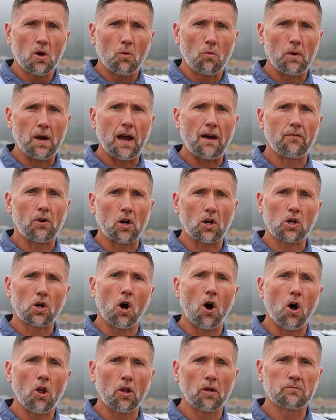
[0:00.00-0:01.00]
We have our
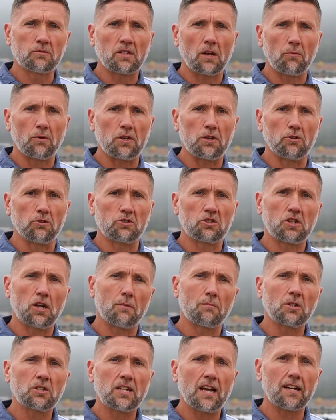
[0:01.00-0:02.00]
columns that we use
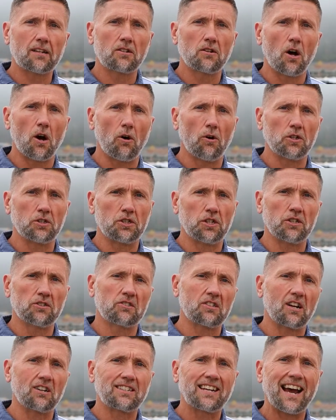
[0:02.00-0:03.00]
Timber Technologies.
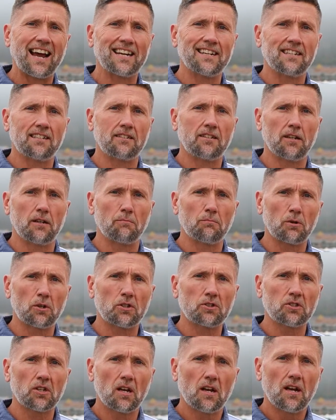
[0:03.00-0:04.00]
They're Titan
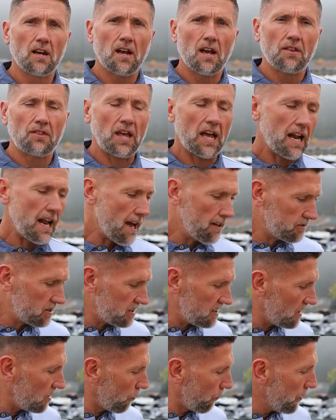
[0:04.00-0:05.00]
timbers that have
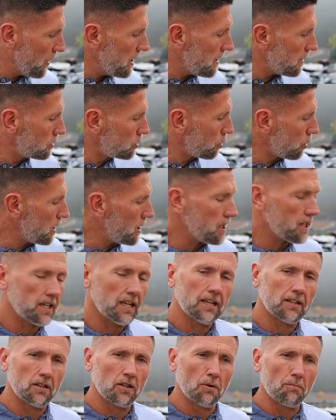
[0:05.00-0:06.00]
6 feet of treated
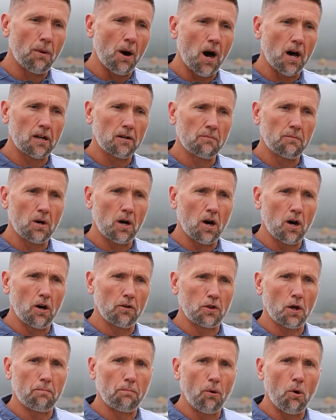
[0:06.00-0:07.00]
in the bottom
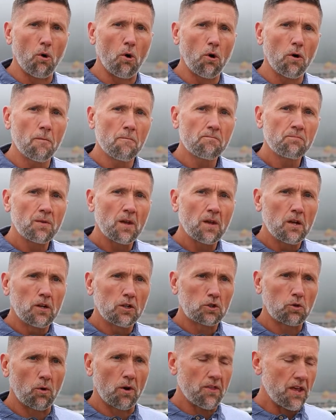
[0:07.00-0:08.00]
of the pole
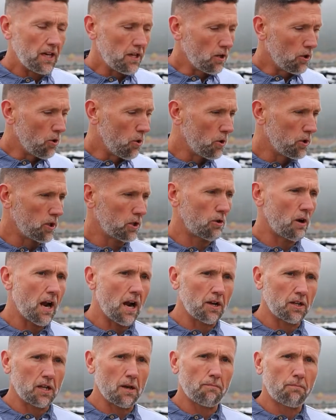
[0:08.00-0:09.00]
to where they can go in the
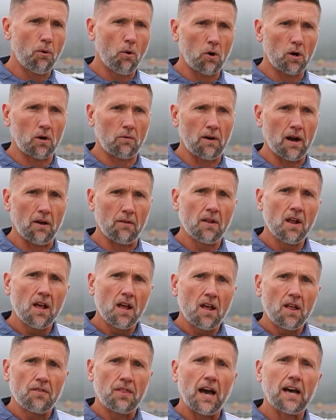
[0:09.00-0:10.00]
ground and get poured around.
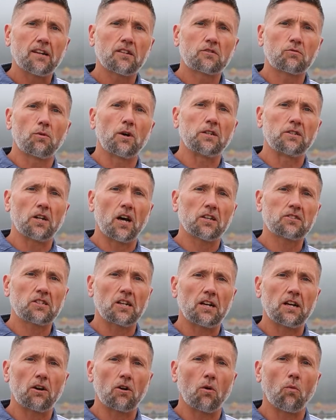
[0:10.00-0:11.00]
That is what
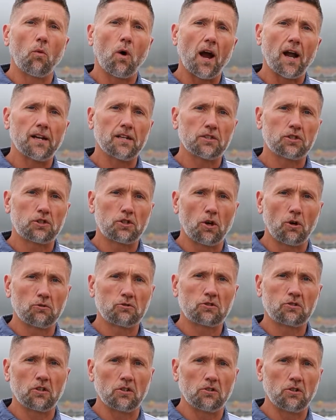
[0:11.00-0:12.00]
Dustin here at Whitey's
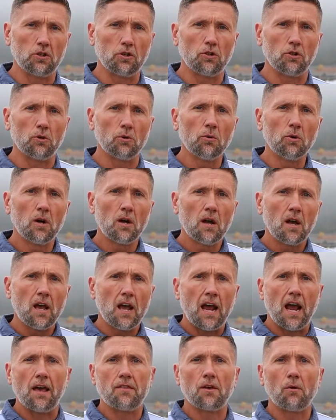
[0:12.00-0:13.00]
chose to do.
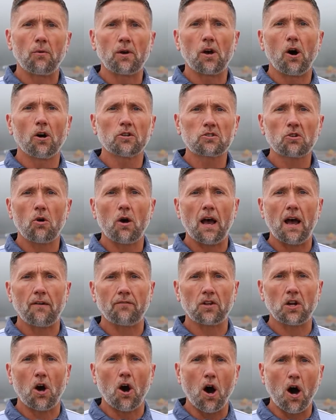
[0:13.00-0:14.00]
And then we also have
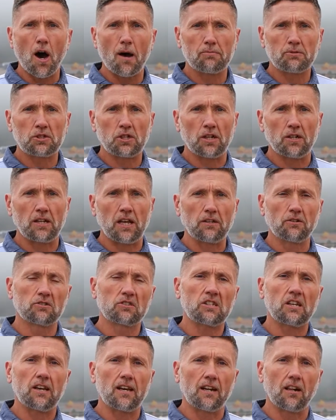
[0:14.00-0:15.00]
an option that you'll
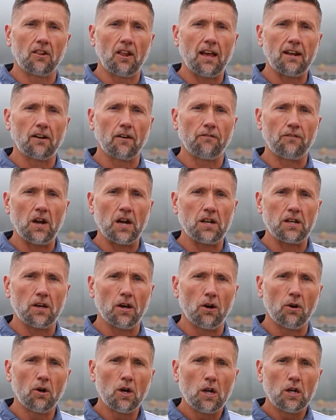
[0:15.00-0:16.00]
see at a later
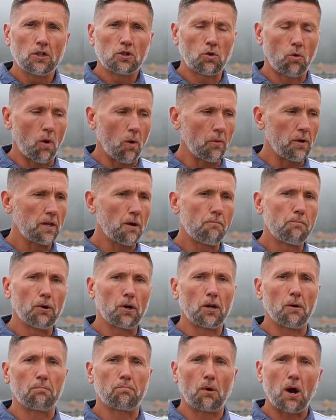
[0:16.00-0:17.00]
video to where we can
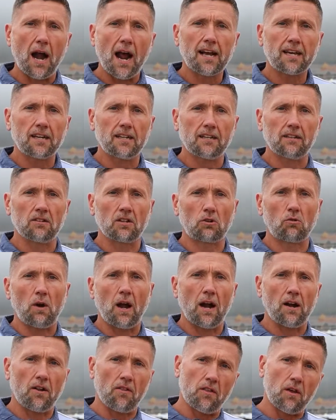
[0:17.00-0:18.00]
put a bracket in the
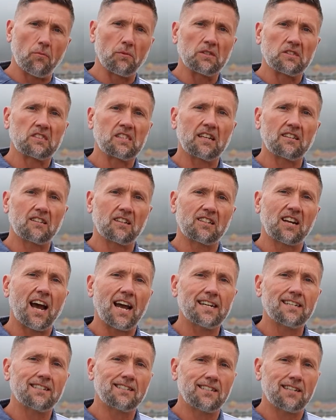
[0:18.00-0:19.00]
ground and then we set the
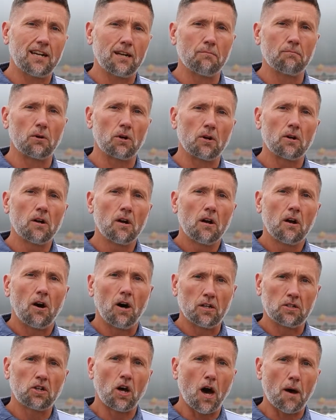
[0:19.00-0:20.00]
Titan timber
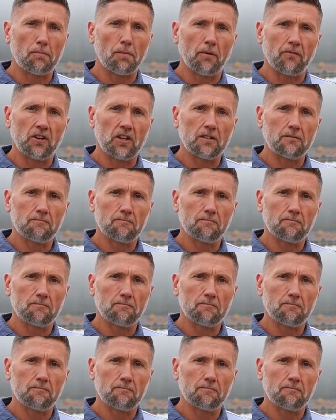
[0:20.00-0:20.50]
on top of it.